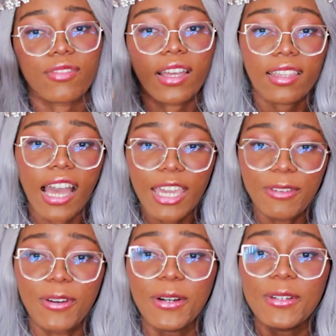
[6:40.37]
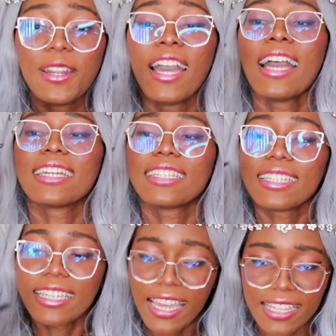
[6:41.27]
If the iPhone
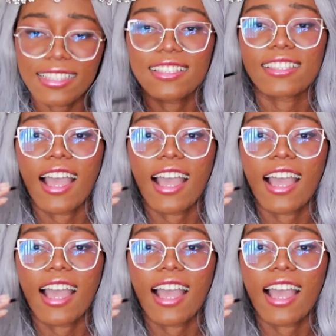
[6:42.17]
gets